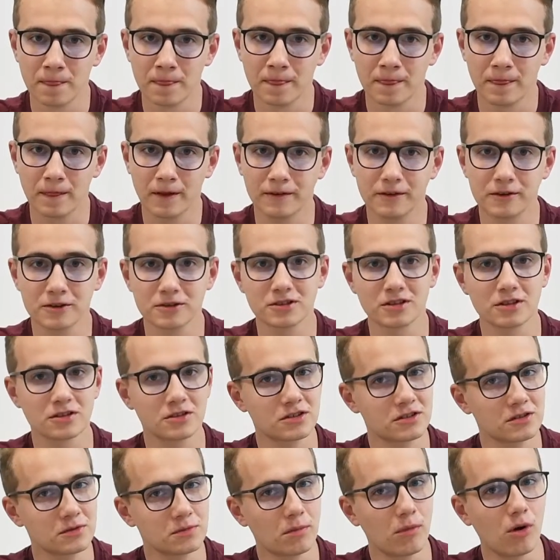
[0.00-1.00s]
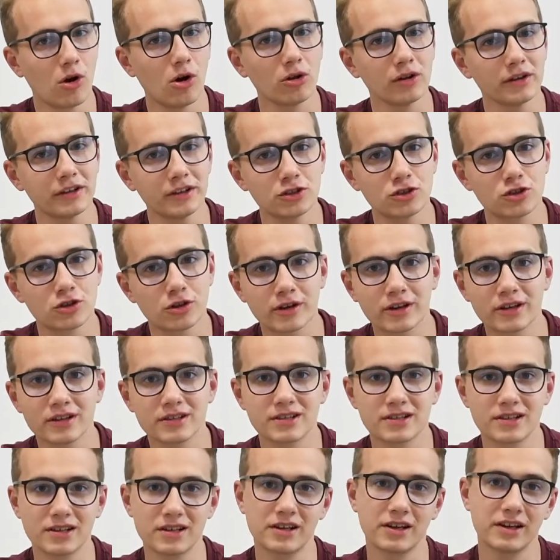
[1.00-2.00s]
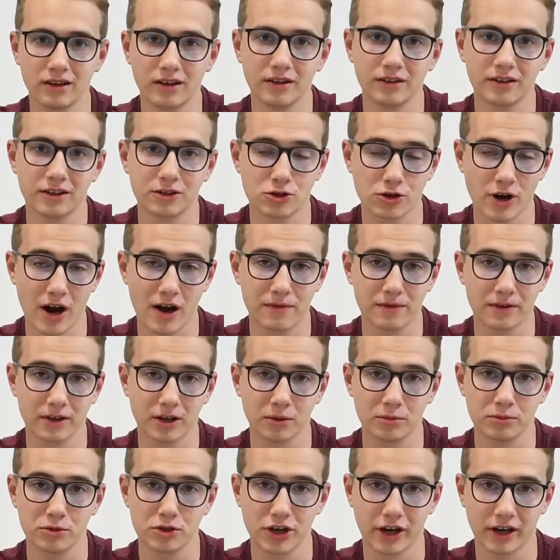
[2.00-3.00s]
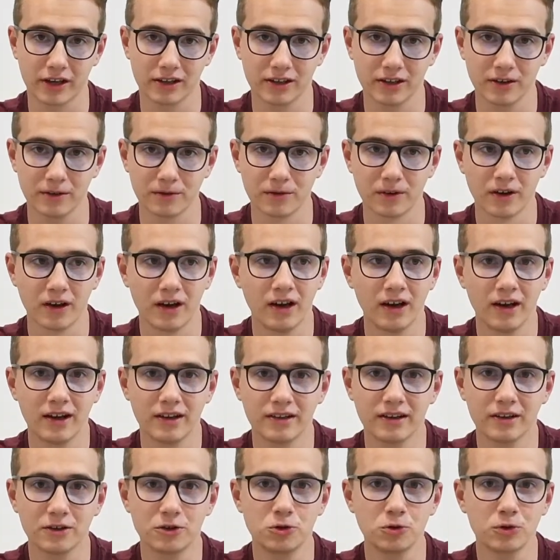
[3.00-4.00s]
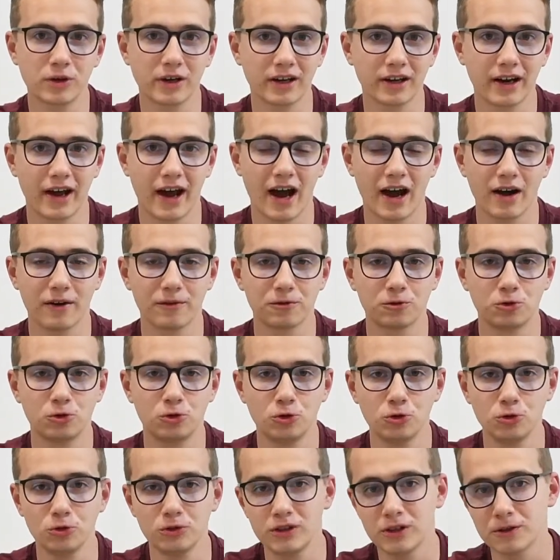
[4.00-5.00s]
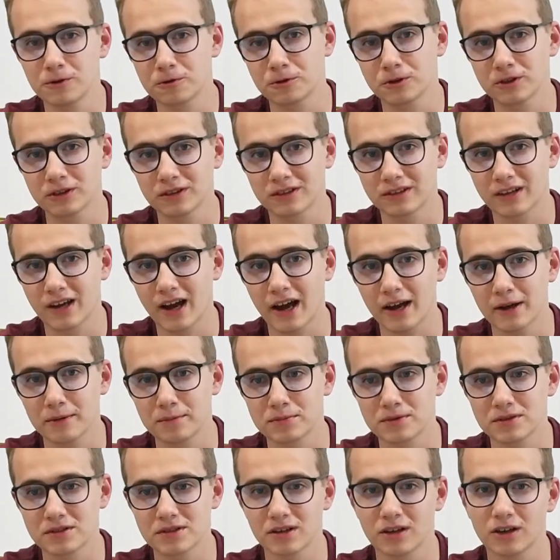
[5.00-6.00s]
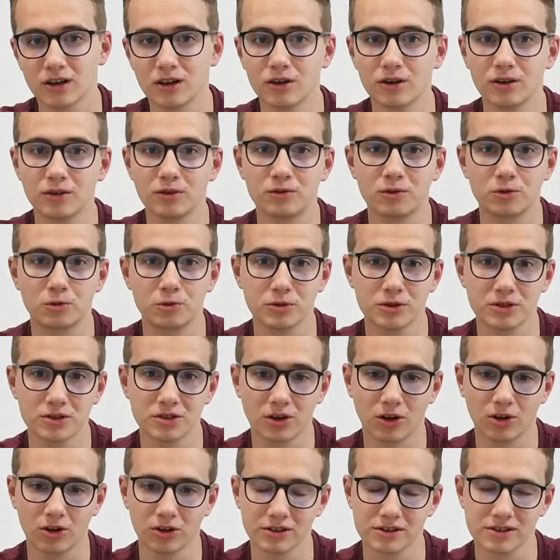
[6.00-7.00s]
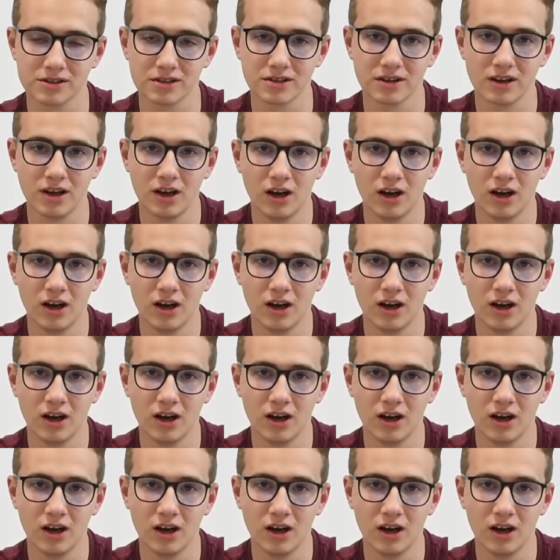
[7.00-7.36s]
Now there's a small intricacy in the traffic objective that you can have 2 different types of results.